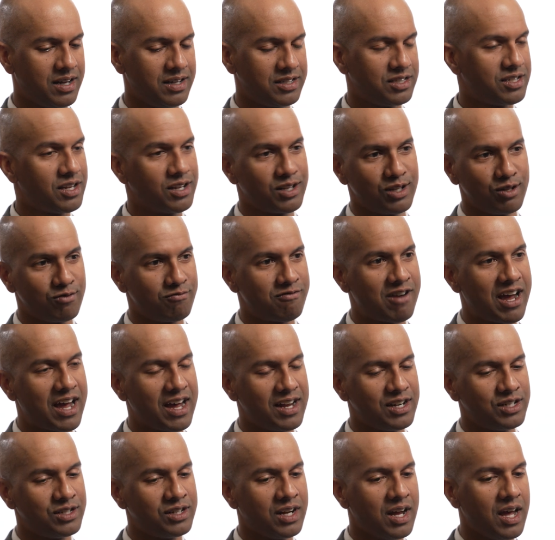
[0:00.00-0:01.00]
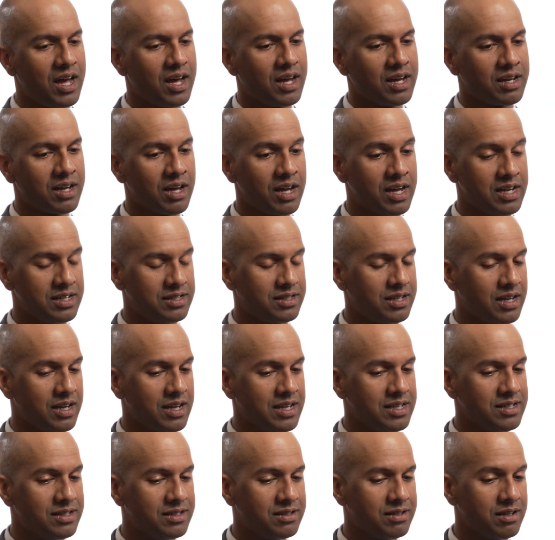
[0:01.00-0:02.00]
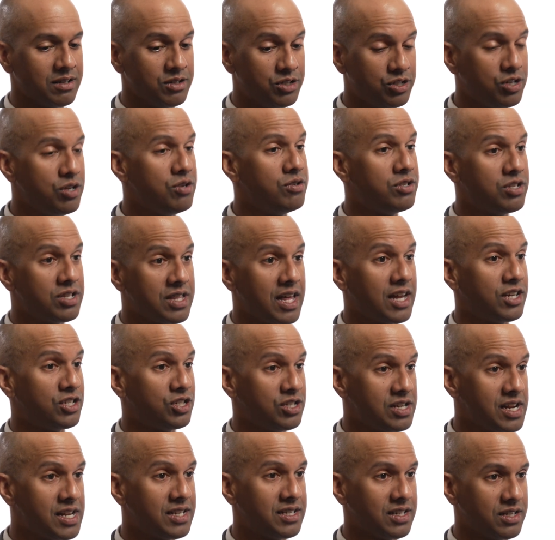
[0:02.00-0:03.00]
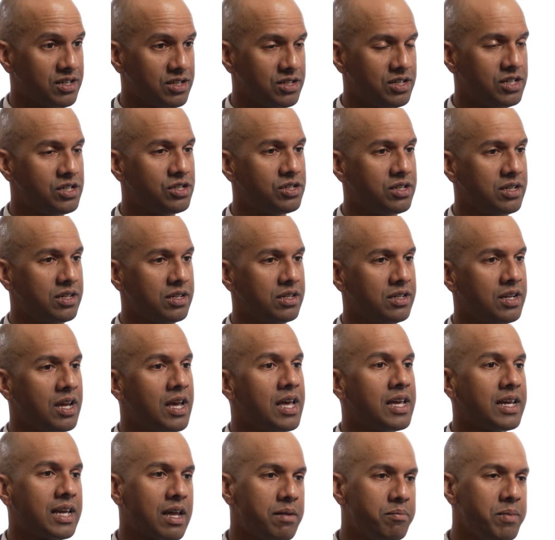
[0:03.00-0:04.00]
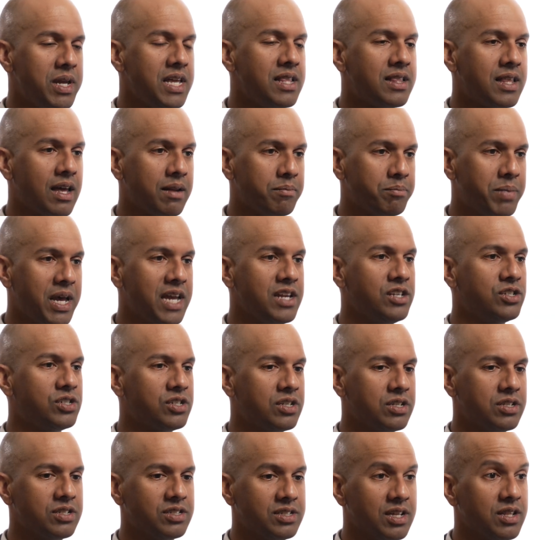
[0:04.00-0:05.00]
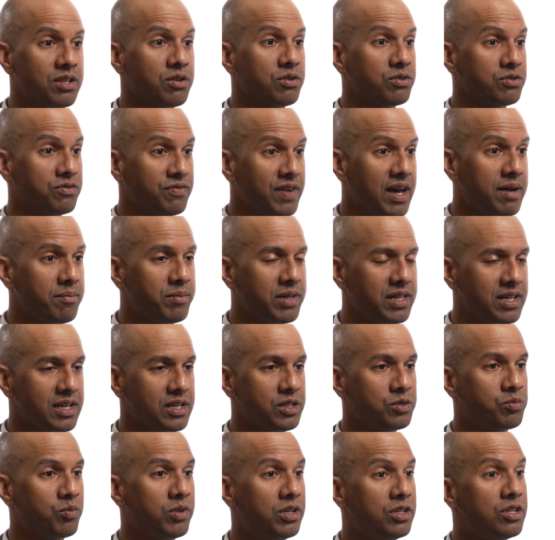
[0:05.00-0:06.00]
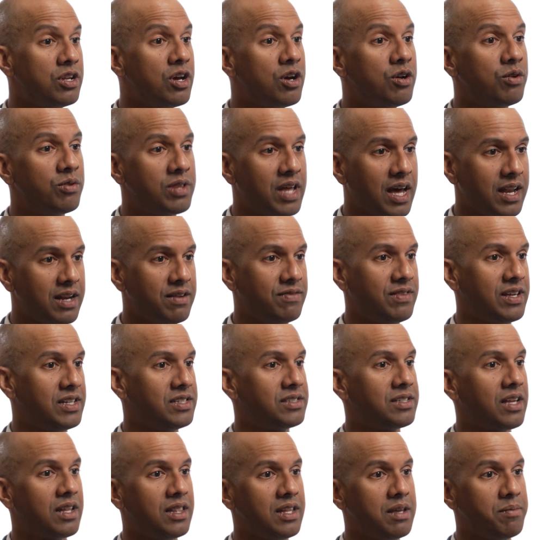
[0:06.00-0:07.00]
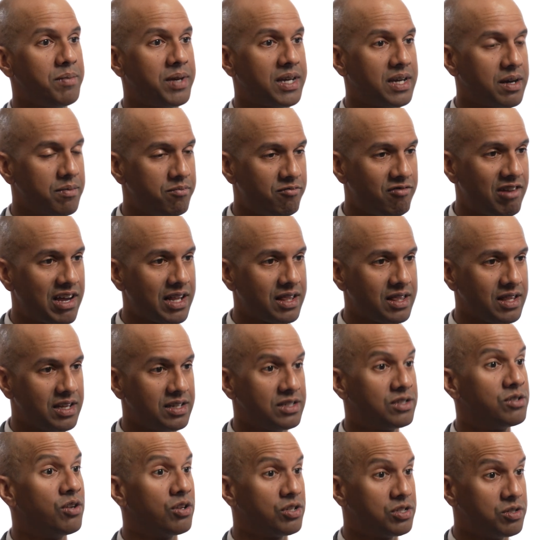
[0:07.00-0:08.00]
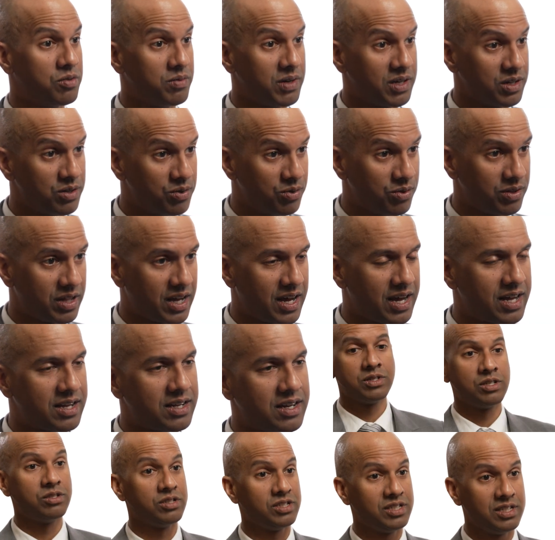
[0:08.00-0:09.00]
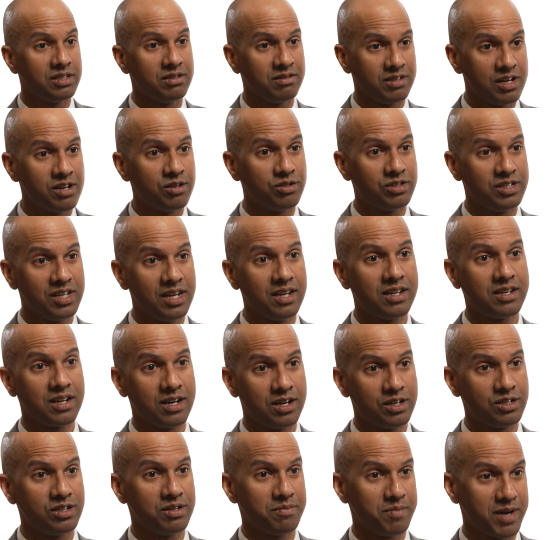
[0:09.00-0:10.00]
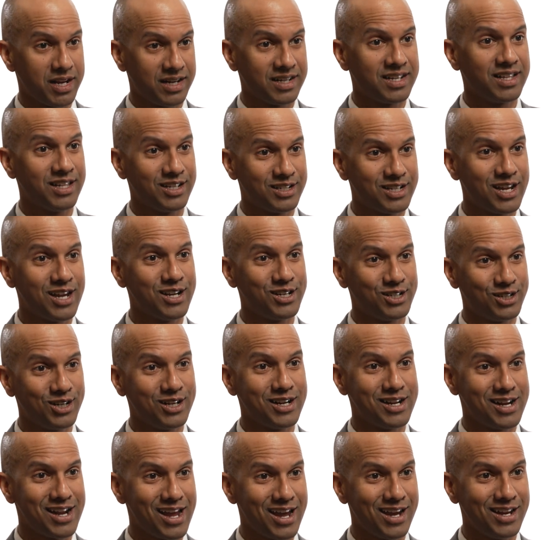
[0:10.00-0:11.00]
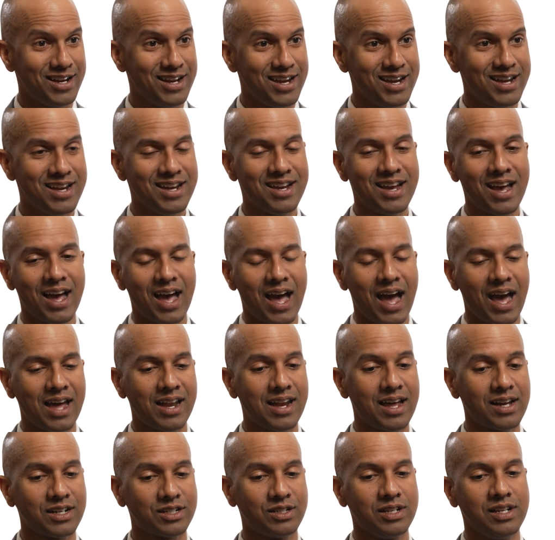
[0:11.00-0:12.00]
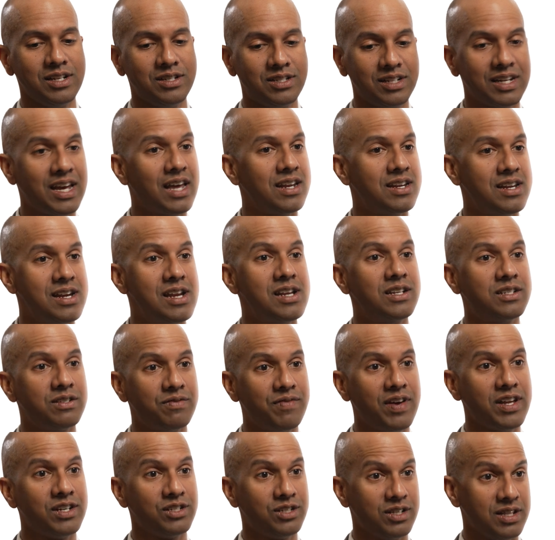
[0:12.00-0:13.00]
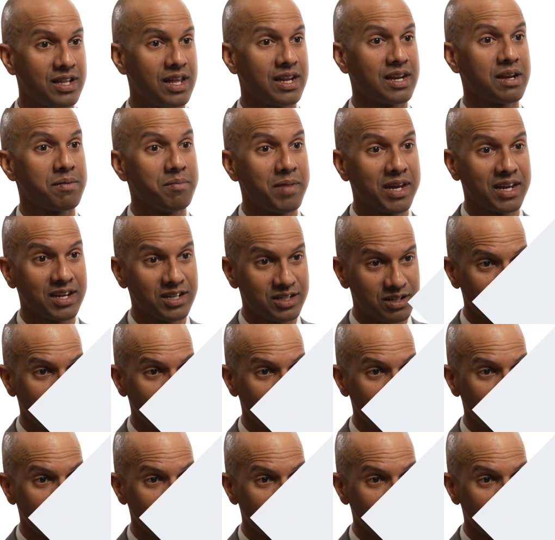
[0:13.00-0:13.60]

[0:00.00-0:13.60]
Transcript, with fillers: subtle rash is due to that genetic condition can mean that patients in those families will know that if they suddenly become breathless, not to ignore that, to seek urgent medical attention in A&E, and actually to get an intervention that can make a